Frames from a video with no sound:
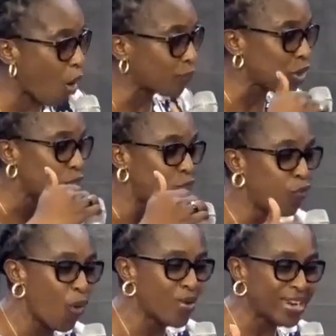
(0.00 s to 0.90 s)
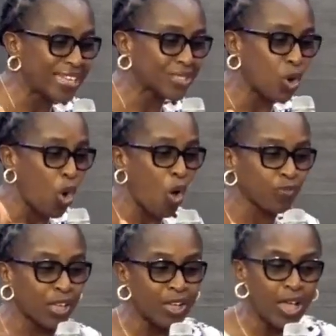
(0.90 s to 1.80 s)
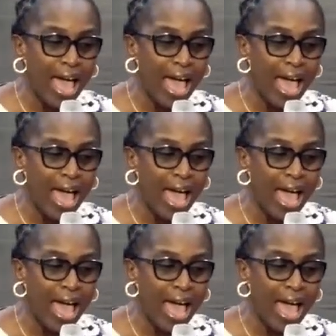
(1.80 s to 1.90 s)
Of the fullness of the